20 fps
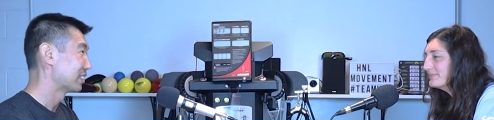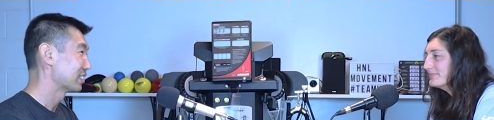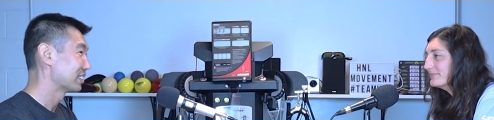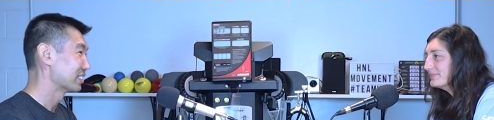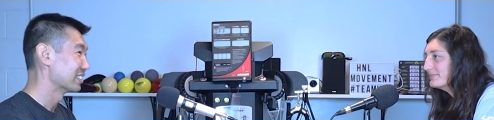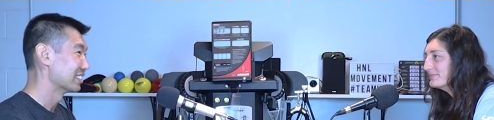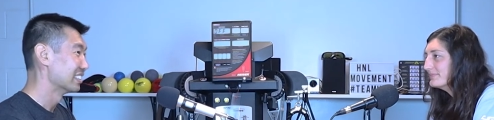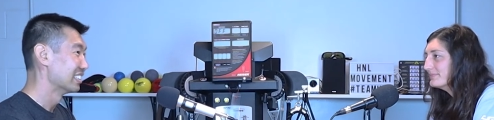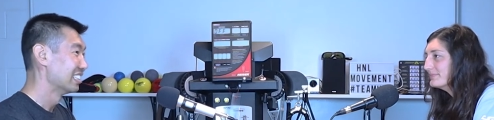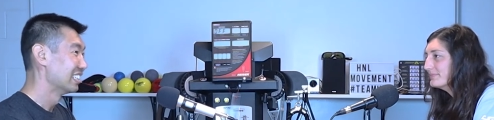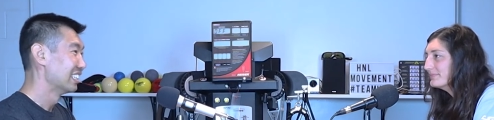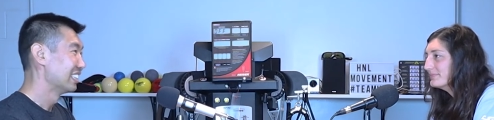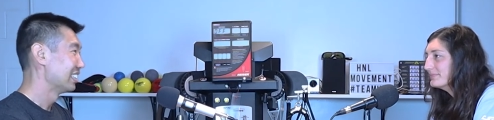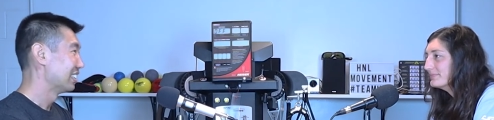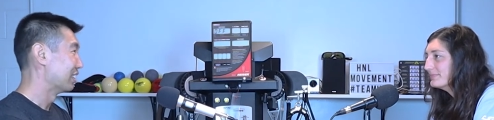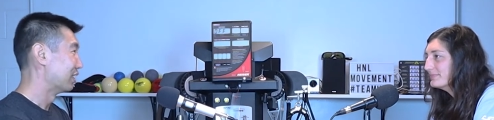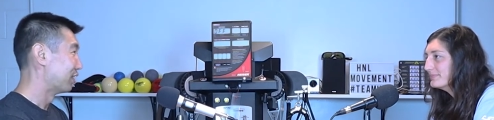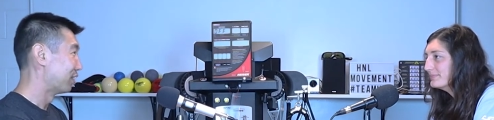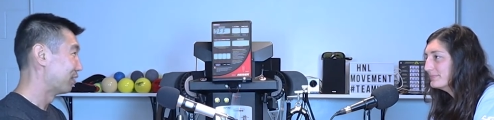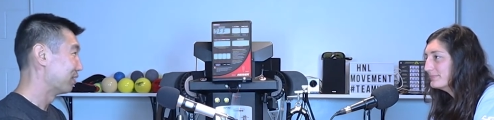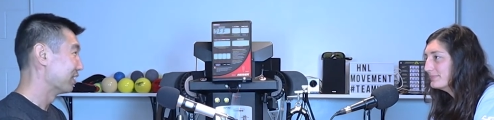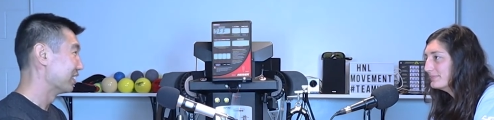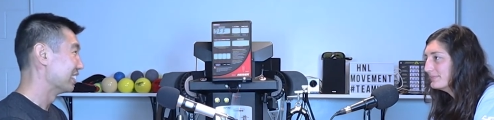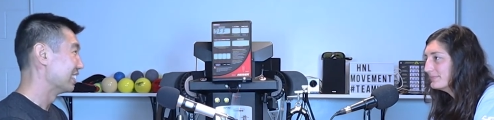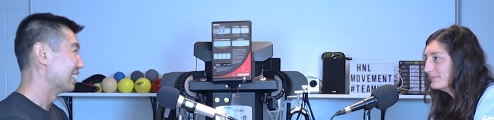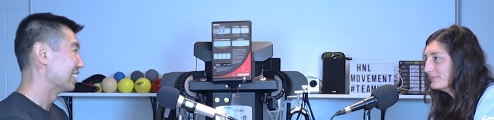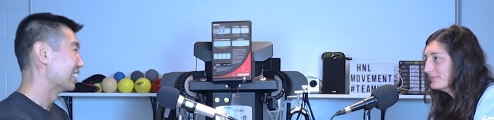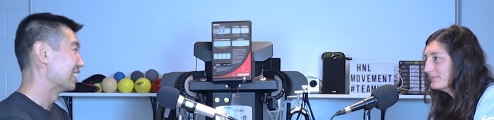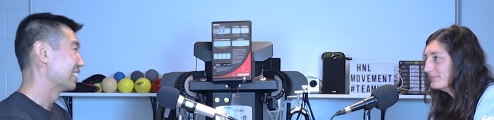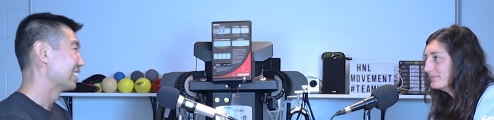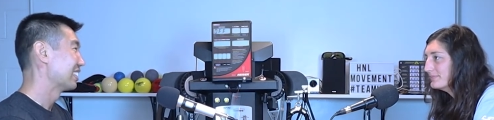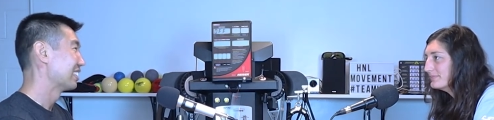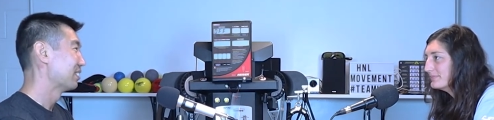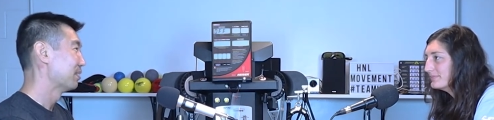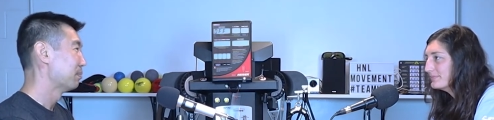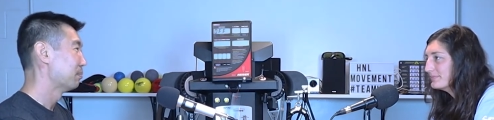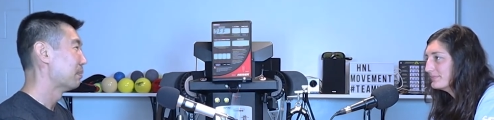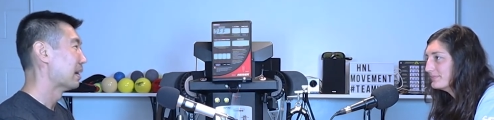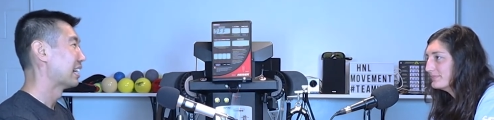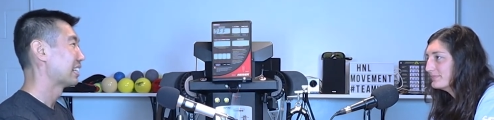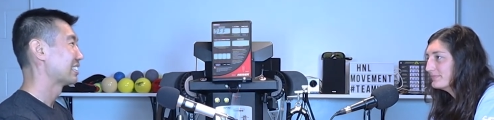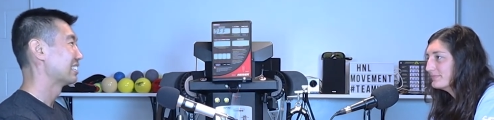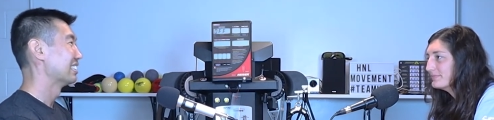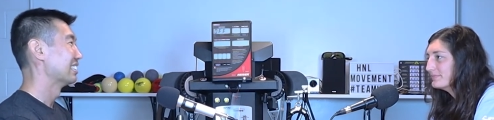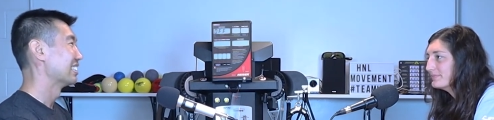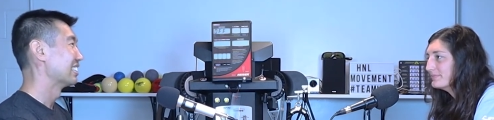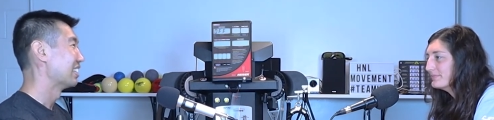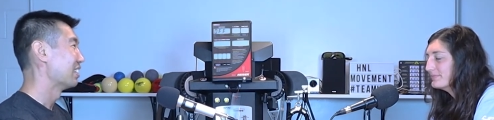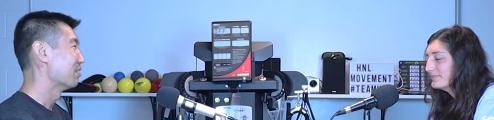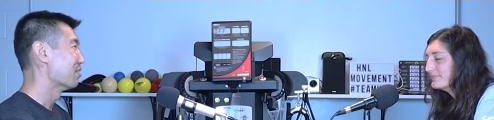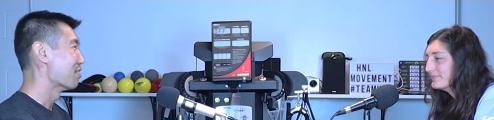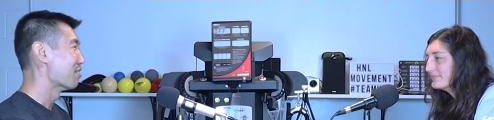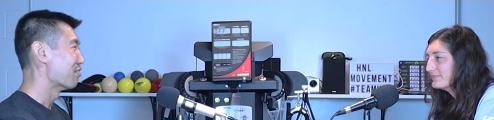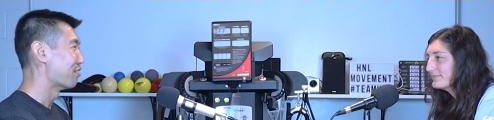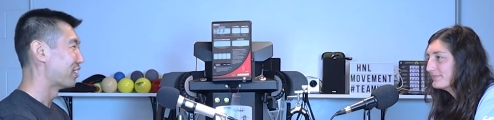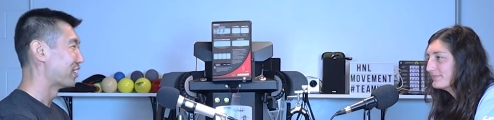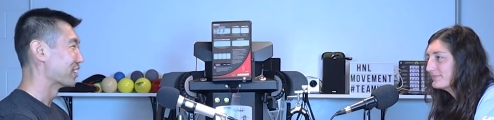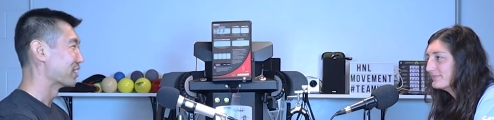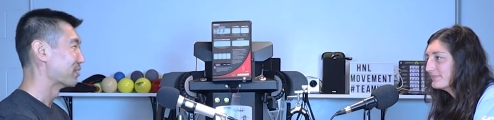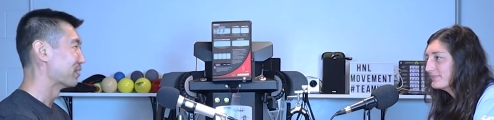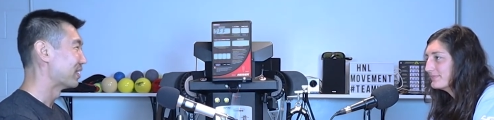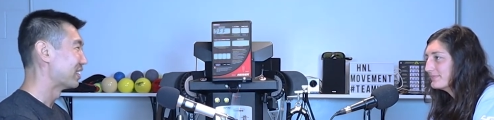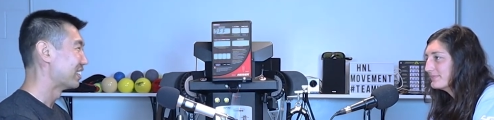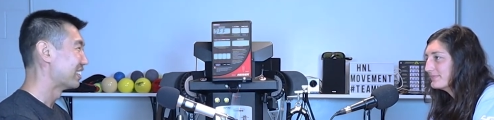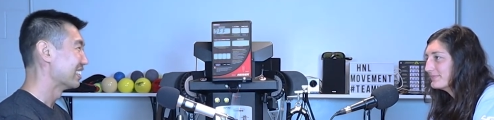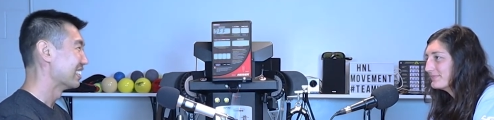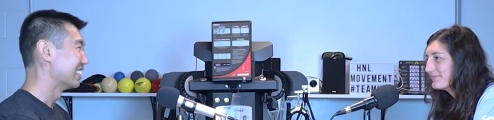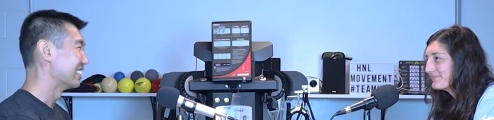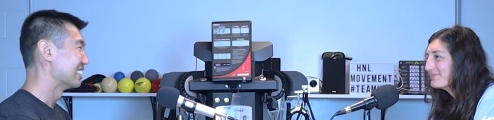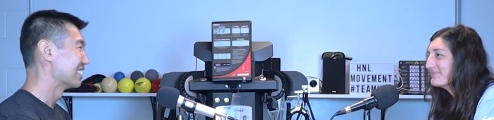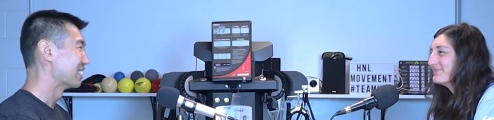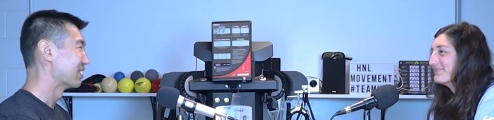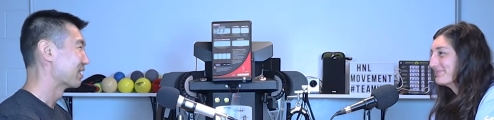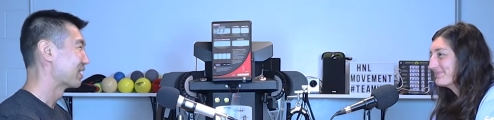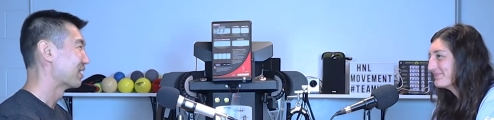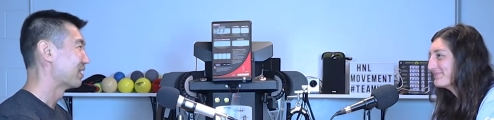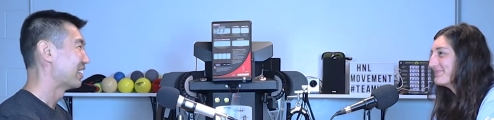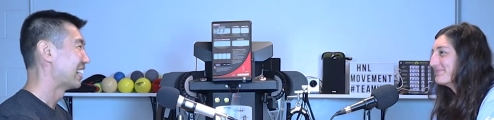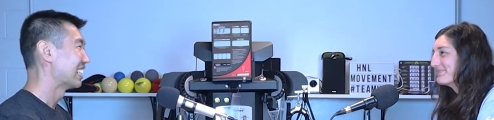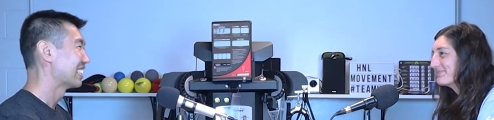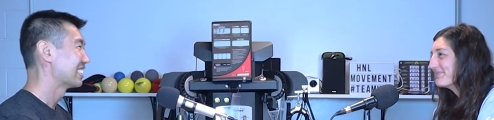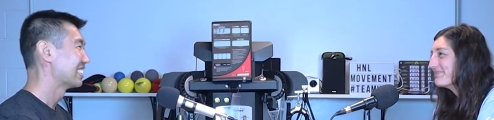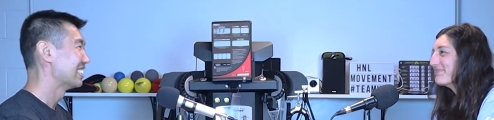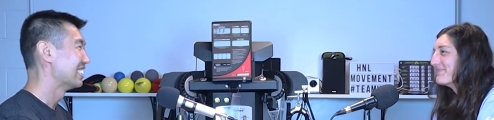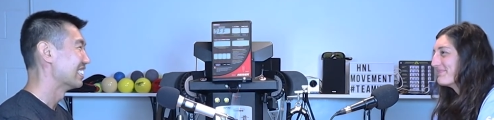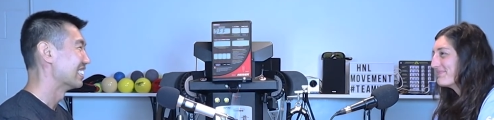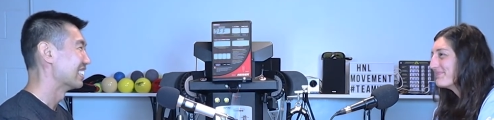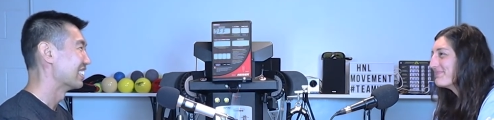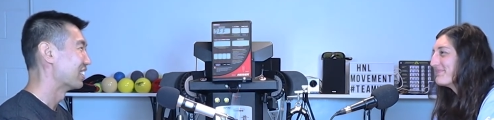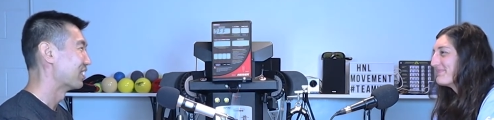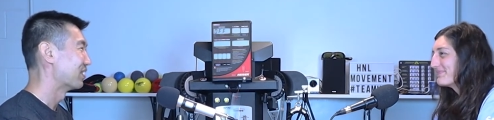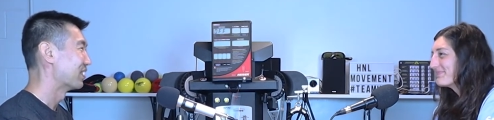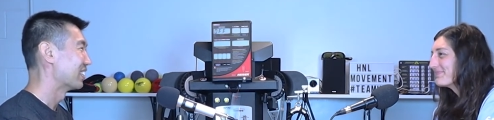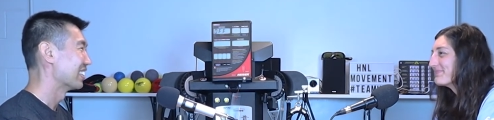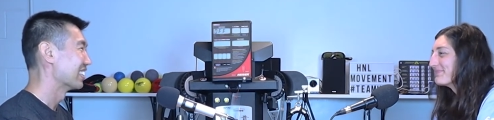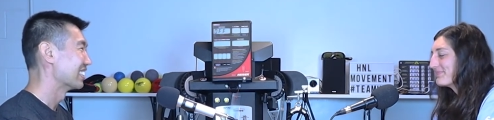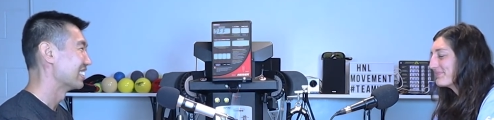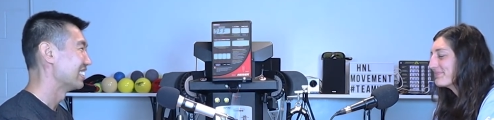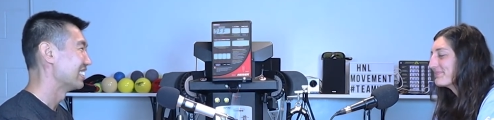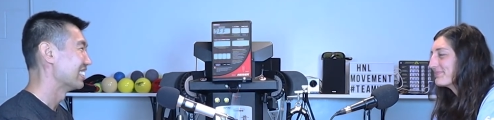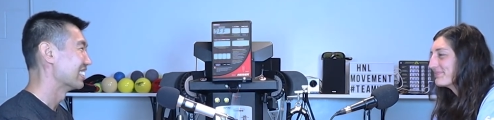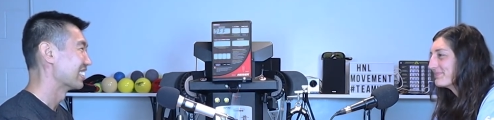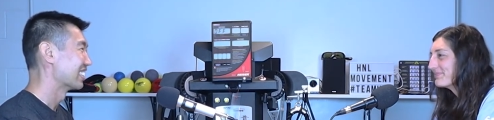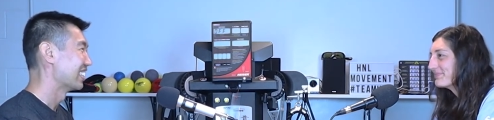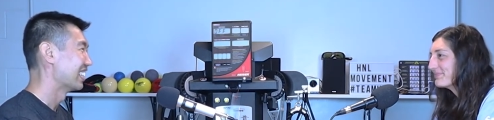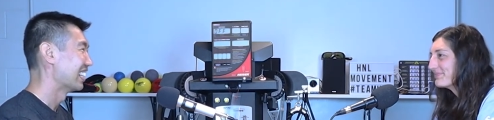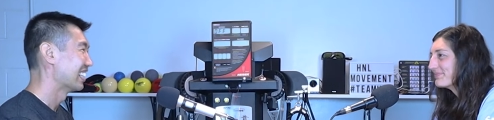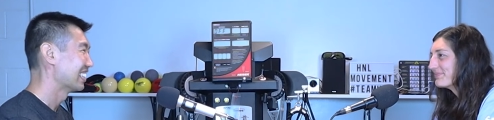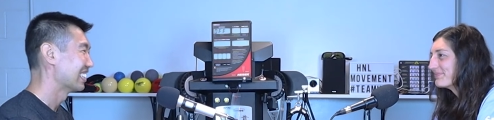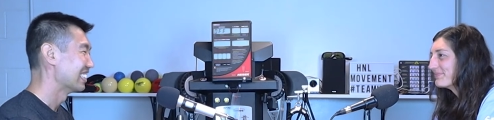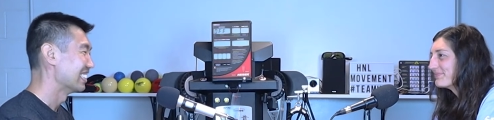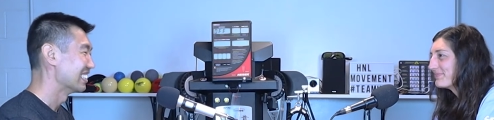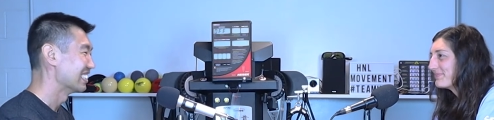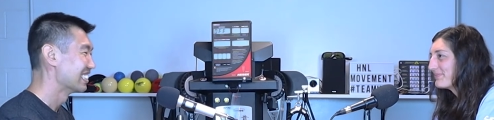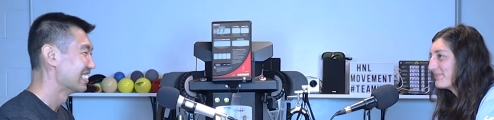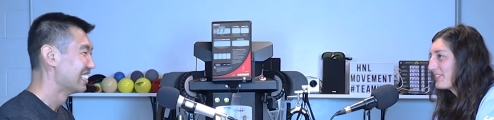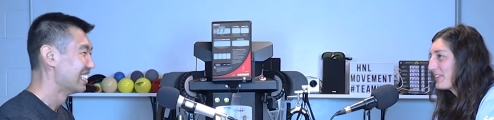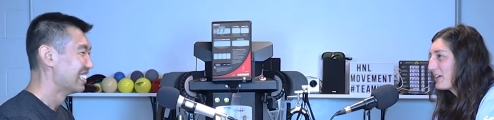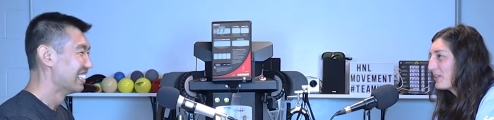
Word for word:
Speaker 1: also, you know, hopefully get back to the game of volleyball in some capacity and help all of these younger athletes.